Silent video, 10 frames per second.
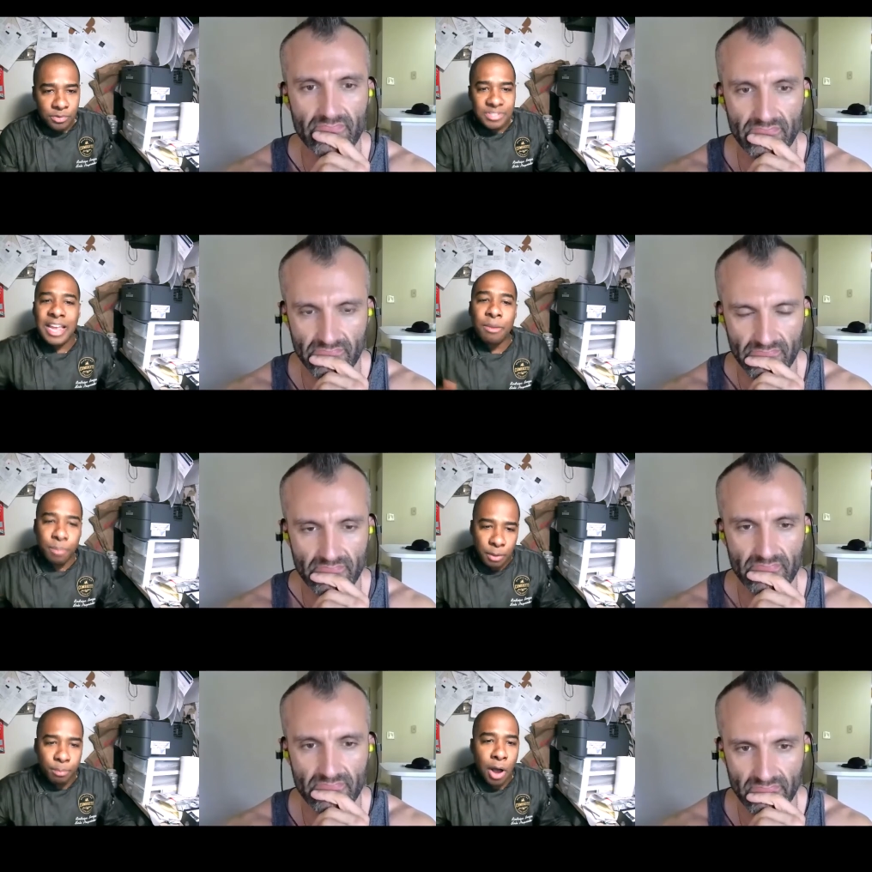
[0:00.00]
Speaker 1: sending
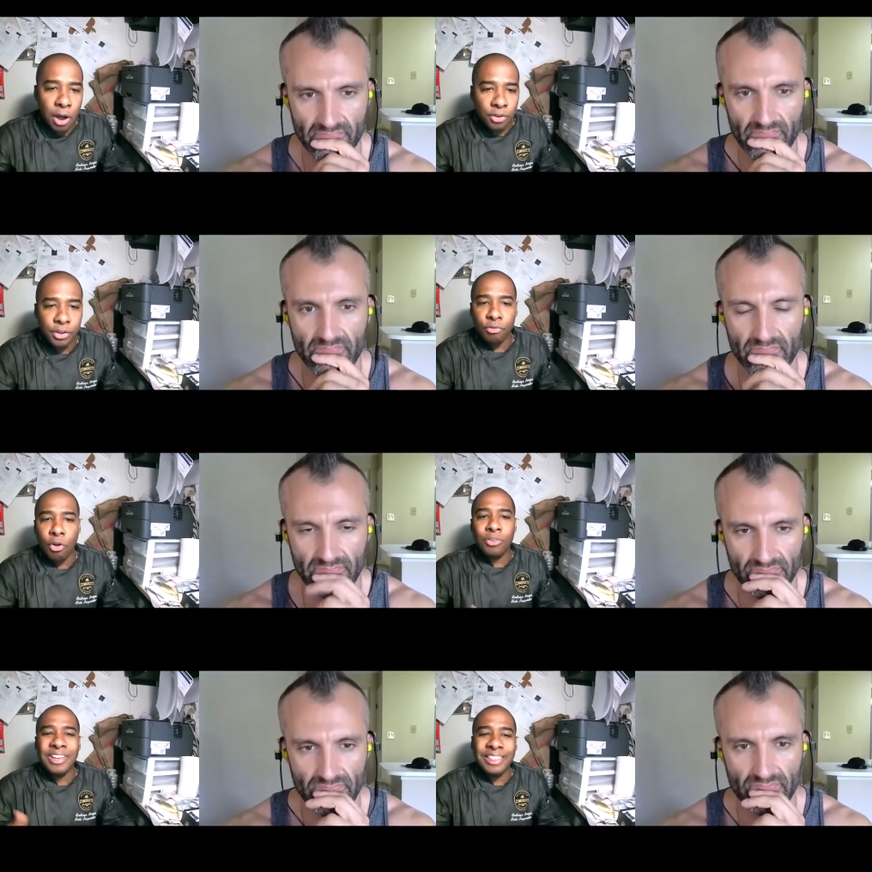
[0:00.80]
people out on the
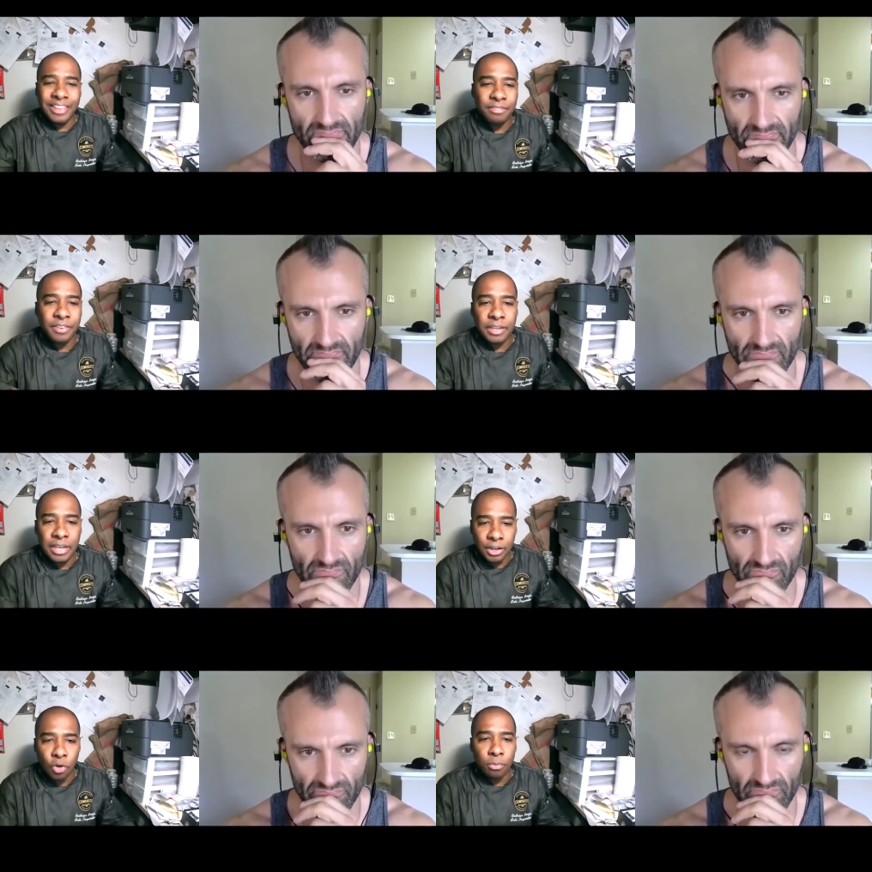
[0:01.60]
road and living
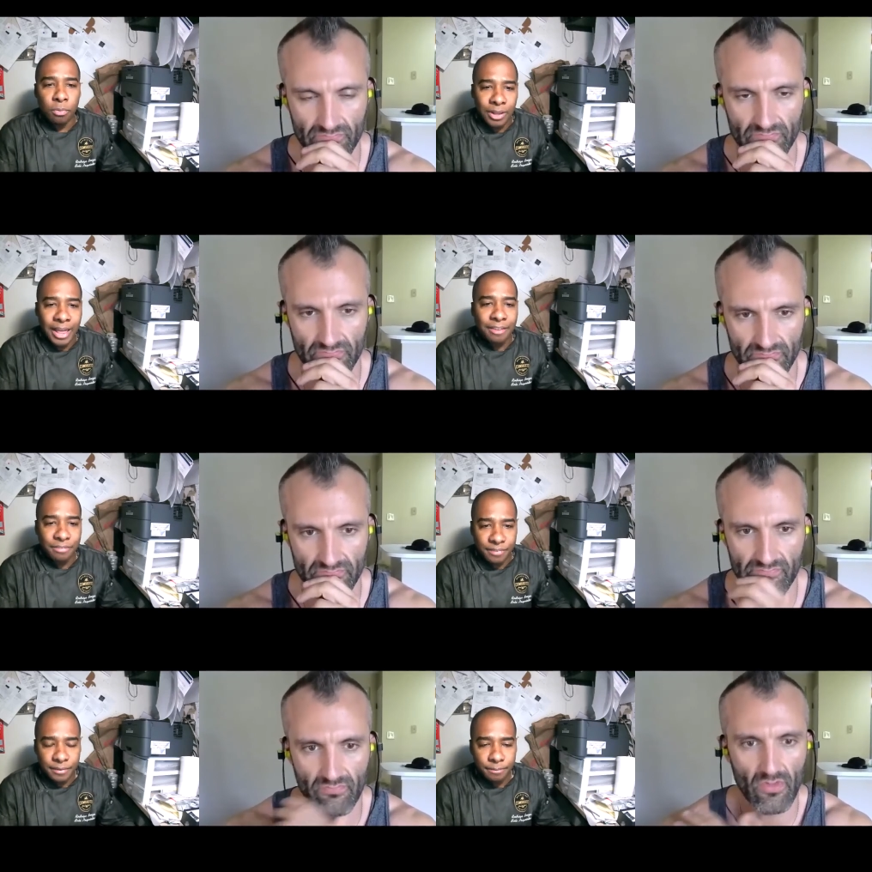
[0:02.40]
a normal life?
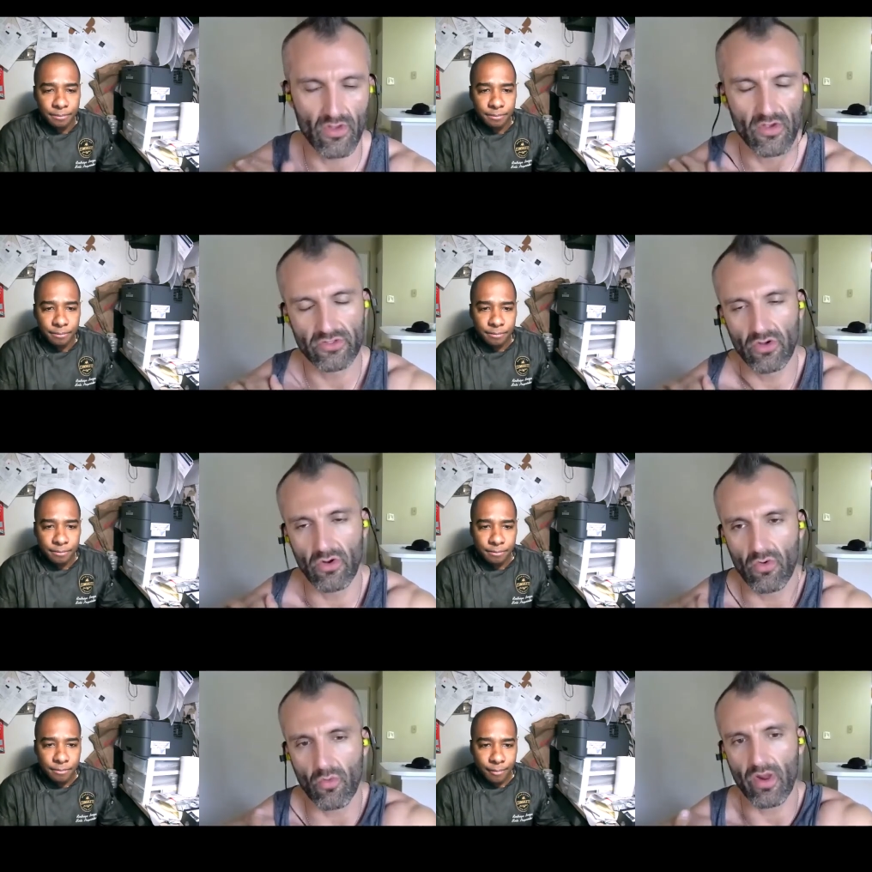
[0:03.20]

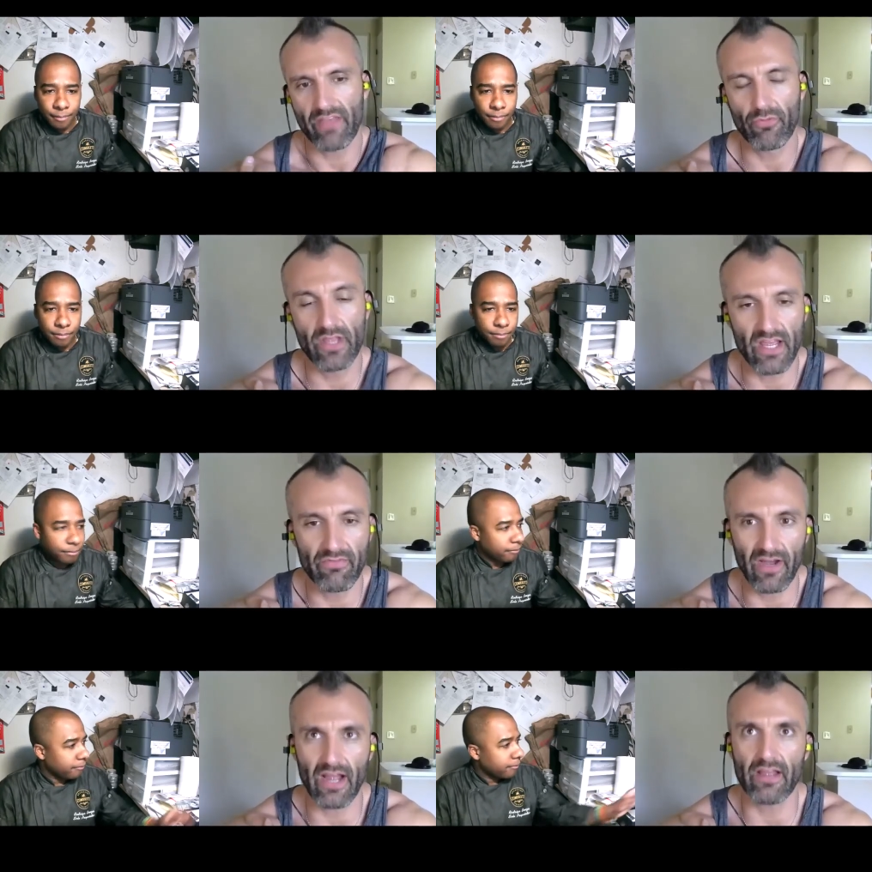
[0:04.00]
Speaker 2: So
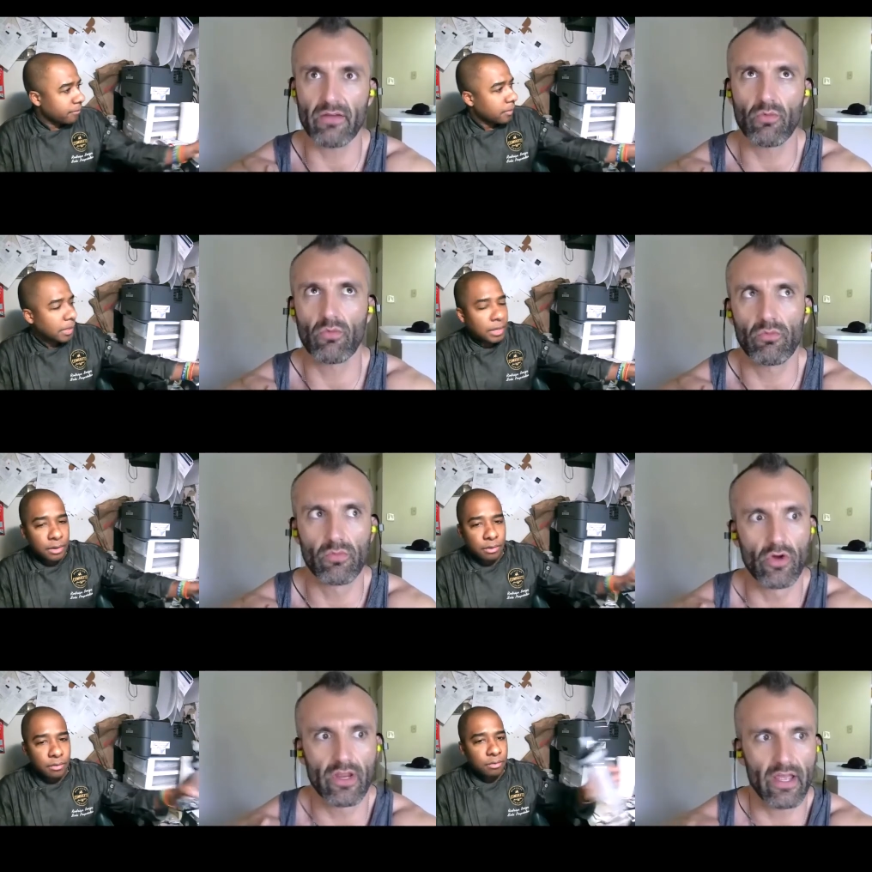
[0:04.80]
if I
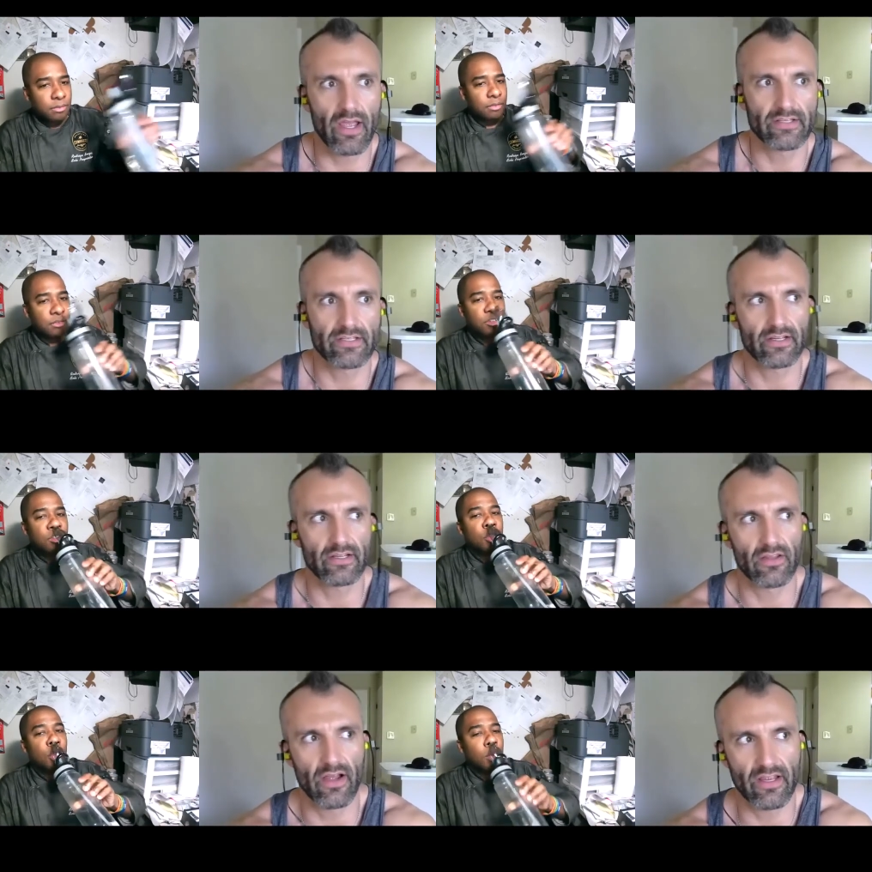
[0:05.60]
look at
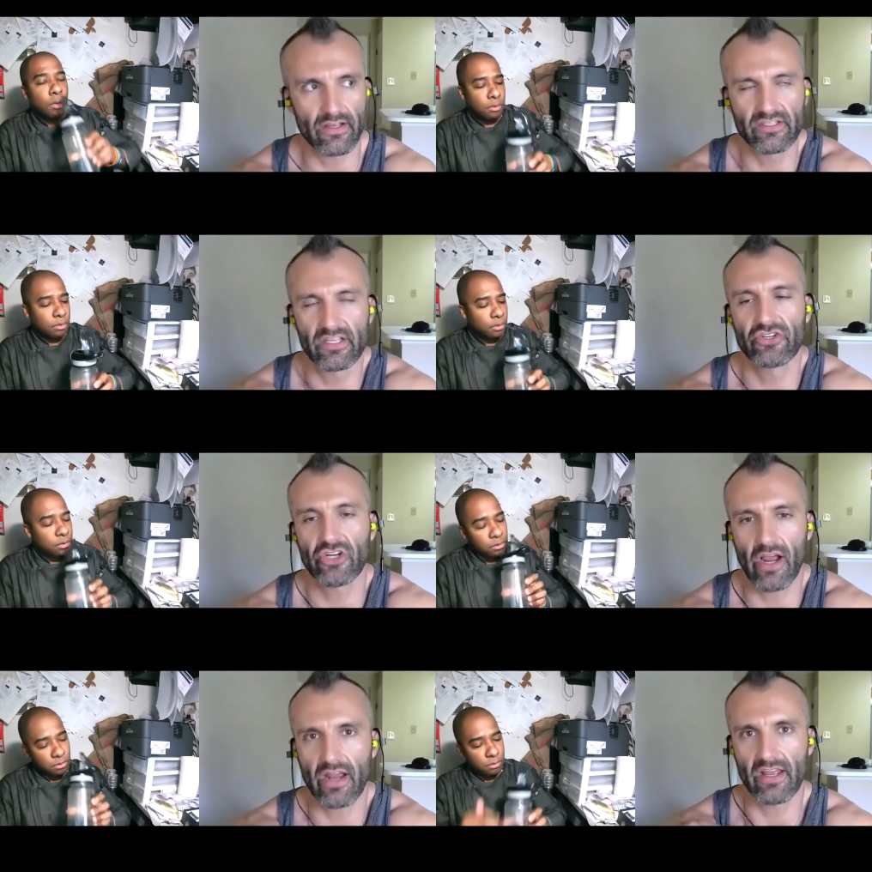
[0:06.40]
say
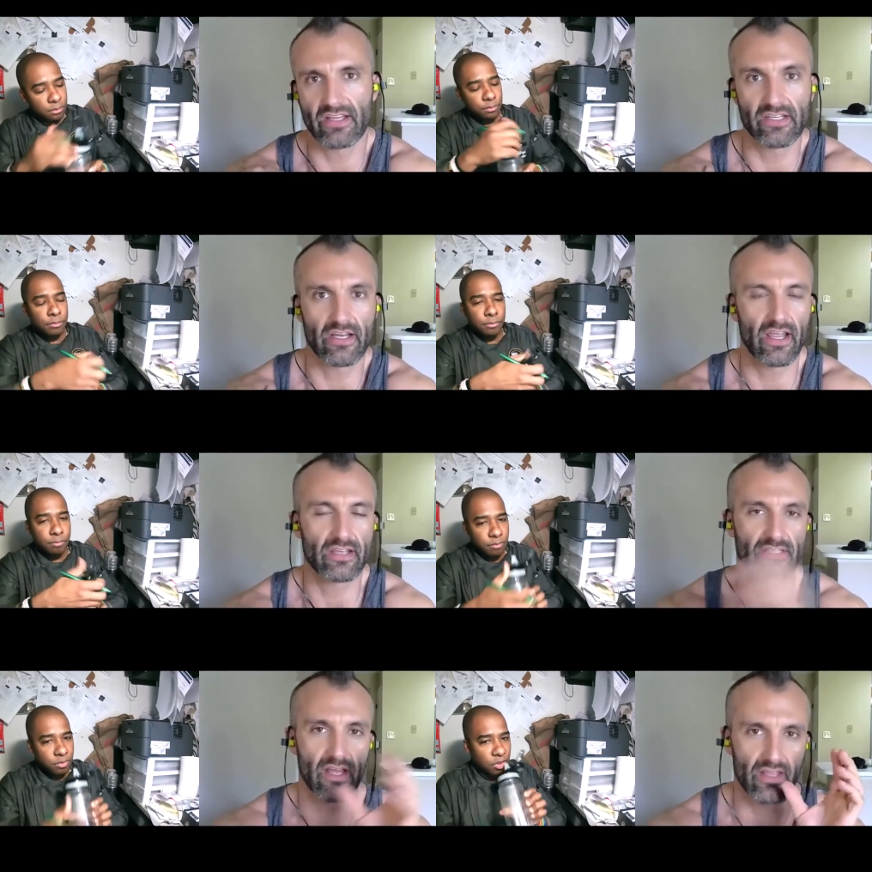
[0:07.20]
China as
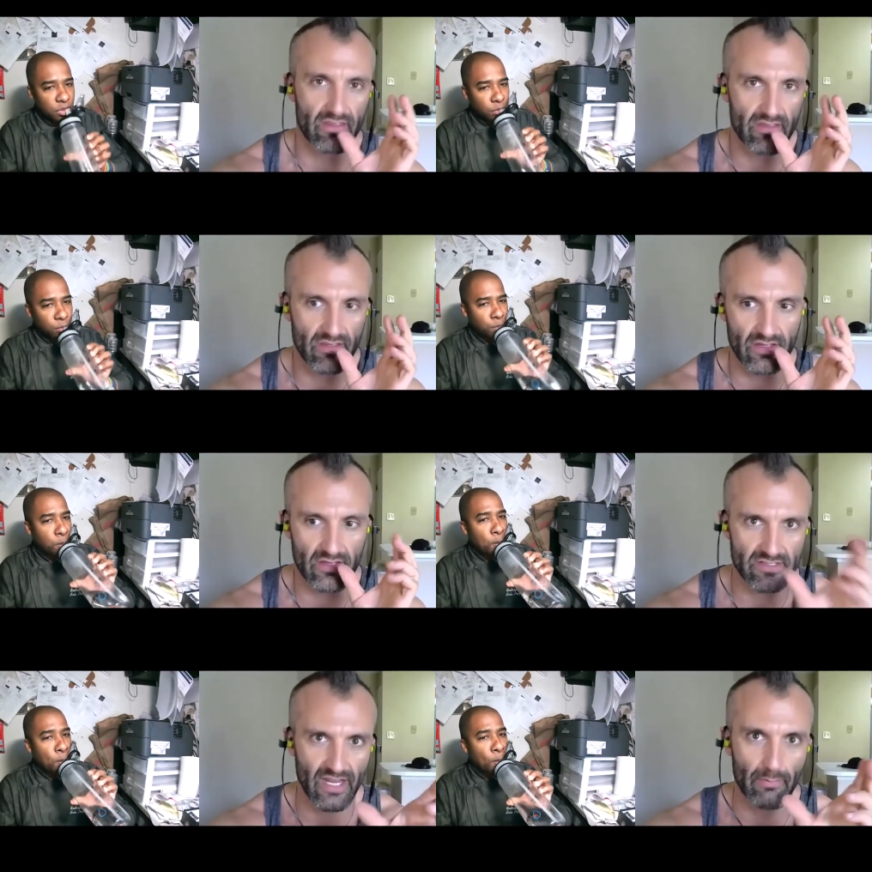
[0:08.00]
like
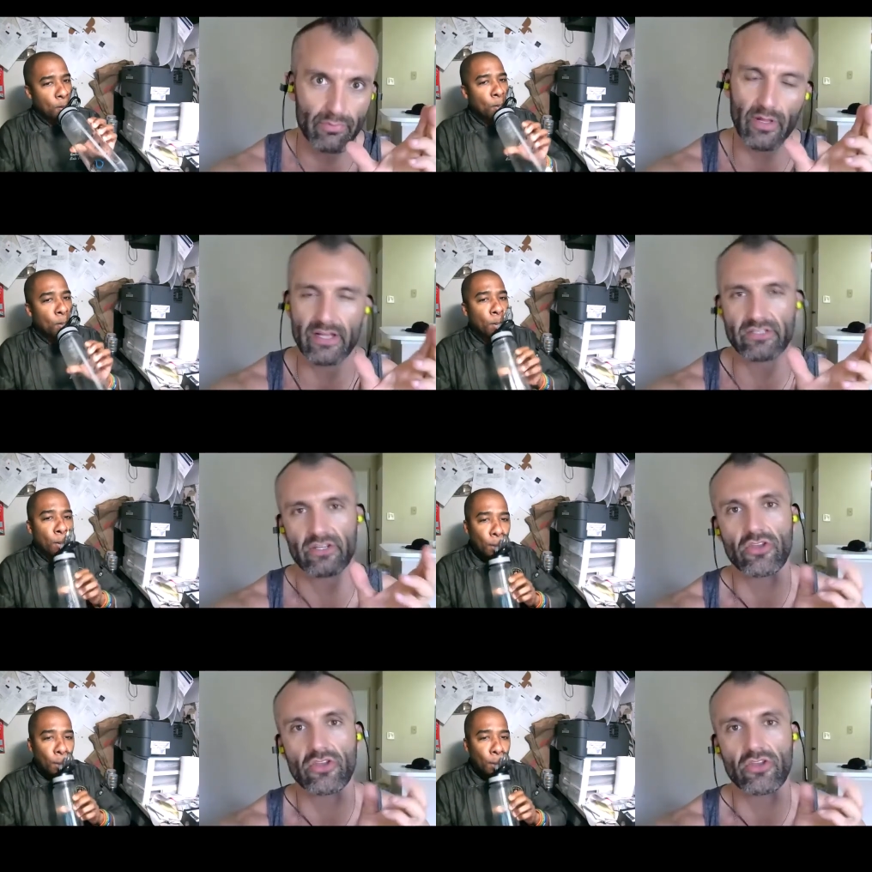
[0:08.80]
the template to